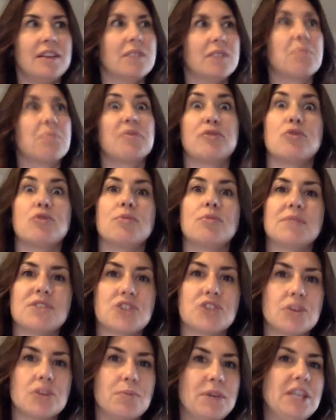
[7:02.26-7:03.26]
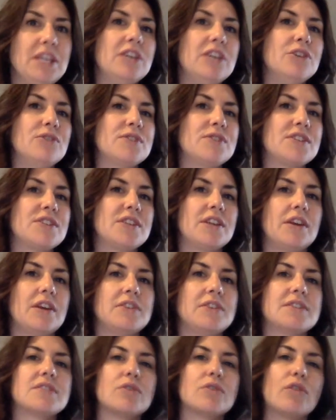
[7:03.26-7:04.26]
the performance should be used,
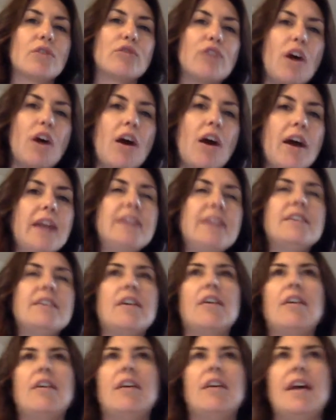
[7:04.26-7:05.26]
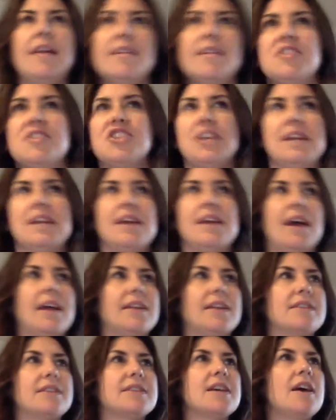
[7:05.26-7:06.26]
to sort of guide our energy
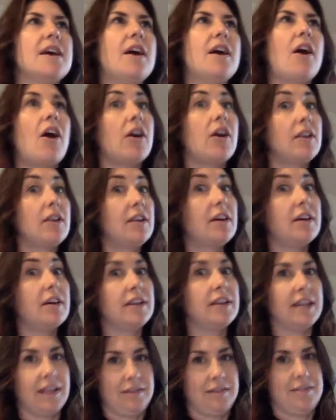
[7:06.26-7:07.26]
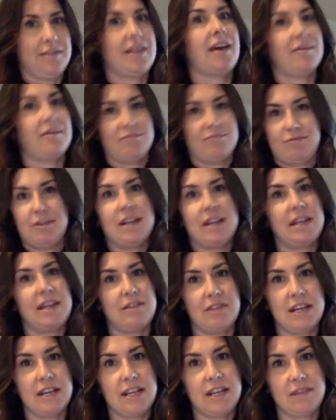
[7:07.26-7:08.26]
and our learning. And that
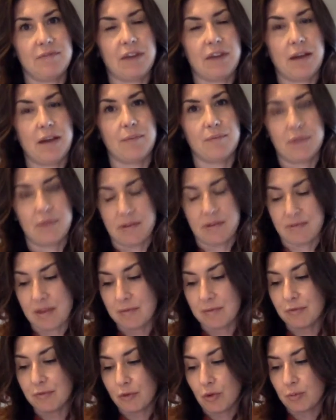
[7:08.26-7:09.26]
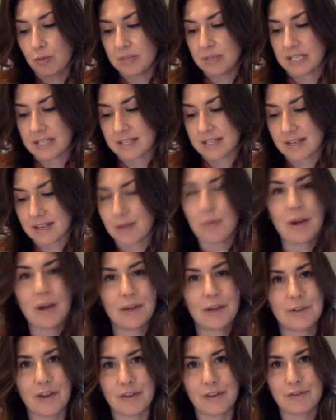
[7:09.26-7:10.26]
really, really informed it. So
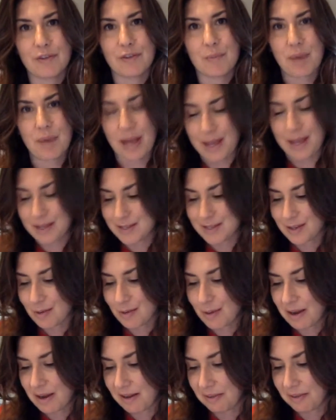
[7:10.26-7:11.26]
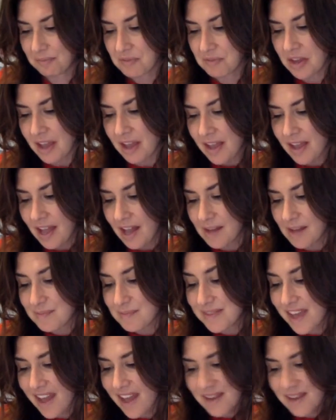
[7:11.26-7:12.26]
well done for playing so well.
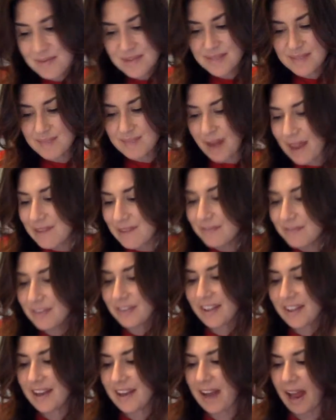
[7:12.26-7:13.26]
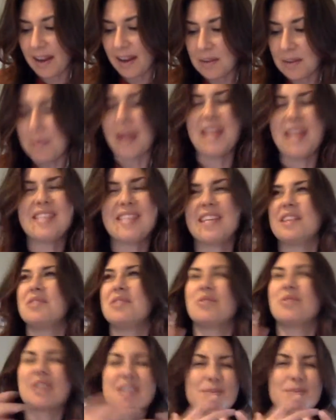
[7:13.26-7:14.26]
It was playful and animated,
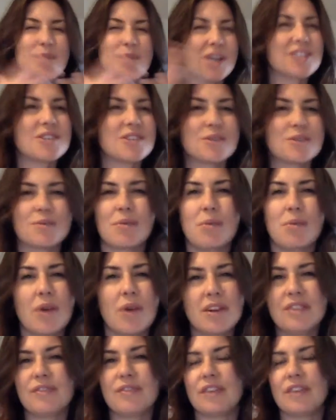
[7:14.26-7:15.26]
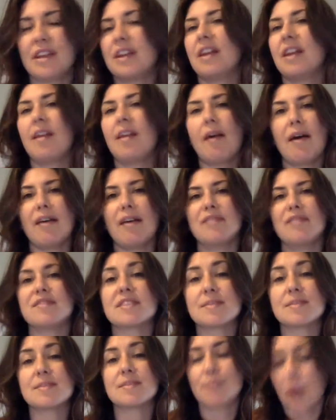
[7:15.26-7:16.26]
and your expressions were wonderful and alive
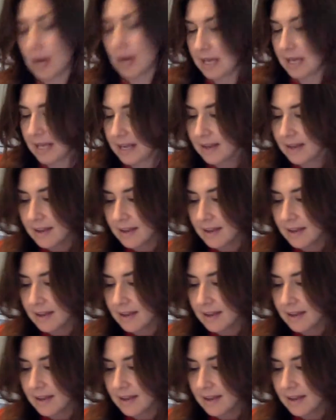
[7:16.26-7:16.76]
and smiley.